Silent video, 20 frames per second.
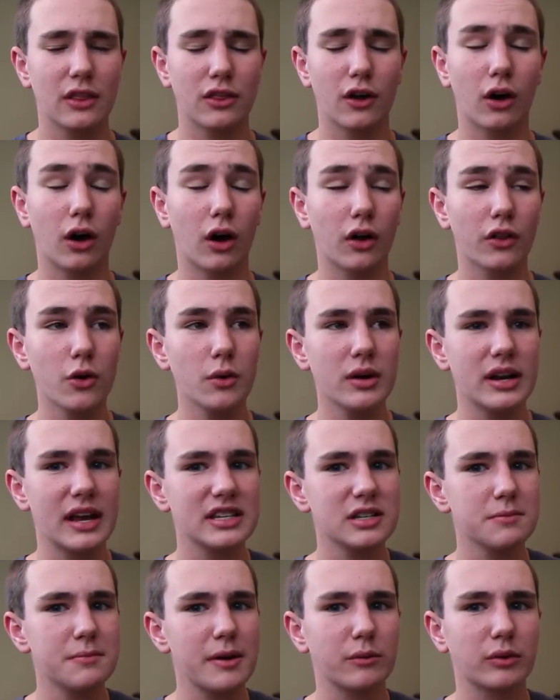Although it
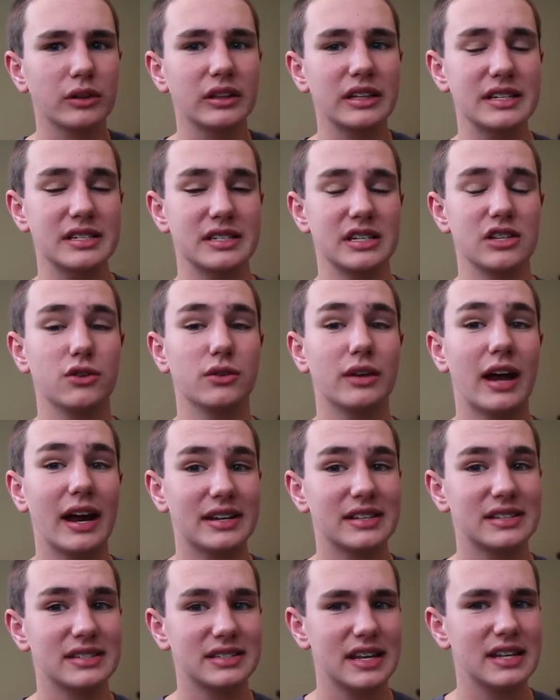hasn't been released in the
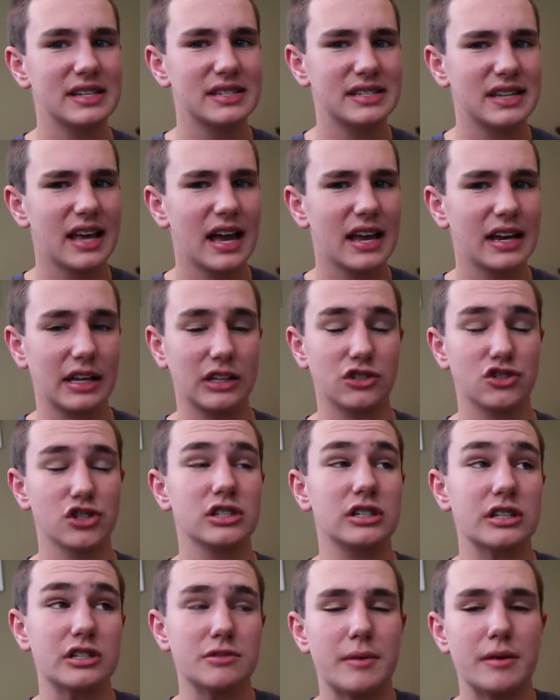United States yet, it
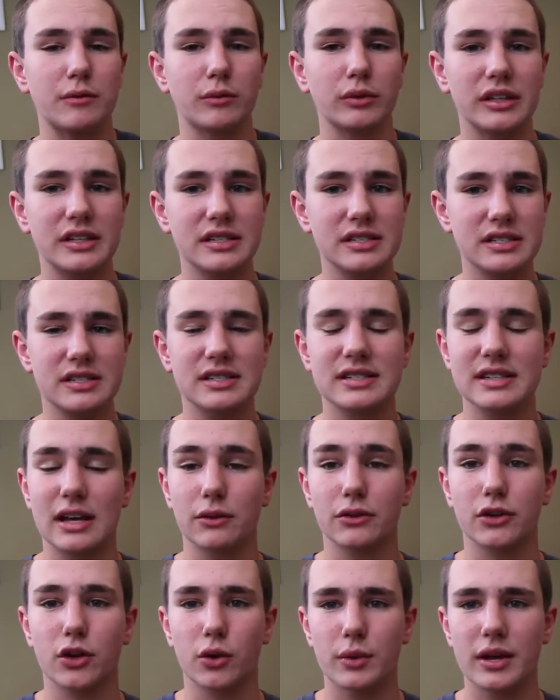just has been released in
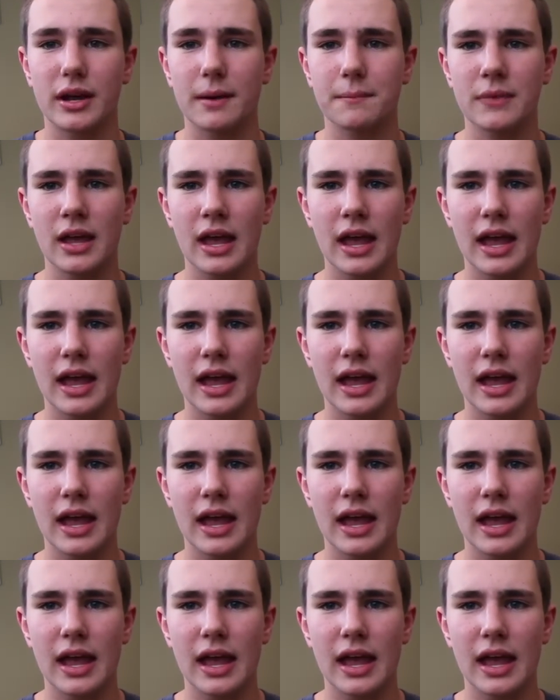South Korea.